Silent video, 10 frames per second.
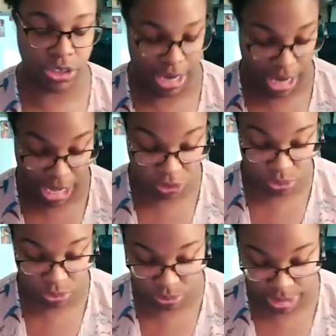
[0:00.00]
got a high
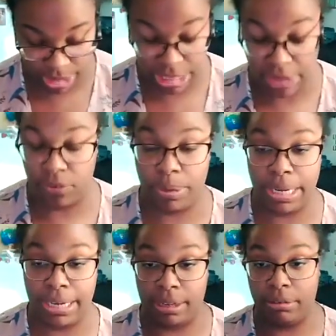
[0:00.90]
school grade level
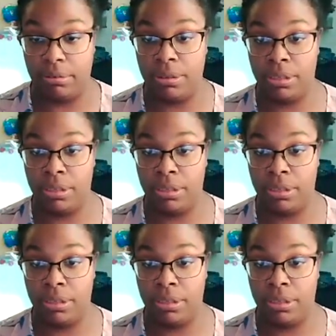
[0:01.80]
reading.